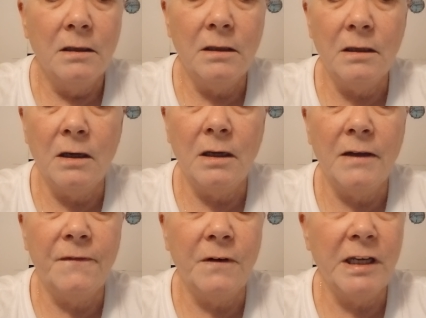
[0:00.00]
You know,
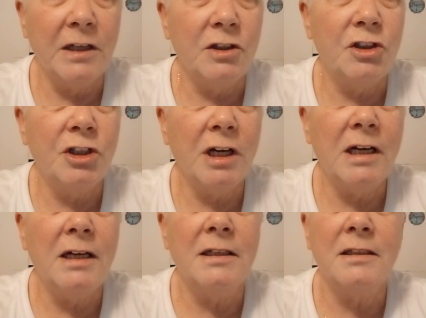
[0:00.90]
if we can
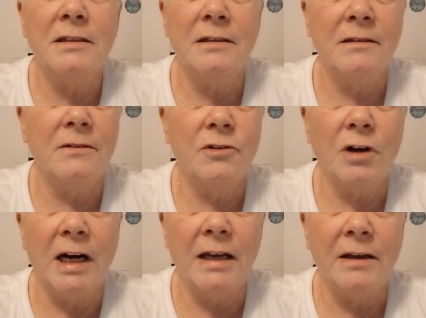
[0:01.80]
just
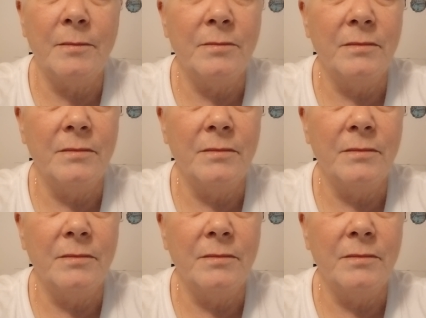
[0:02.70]
try to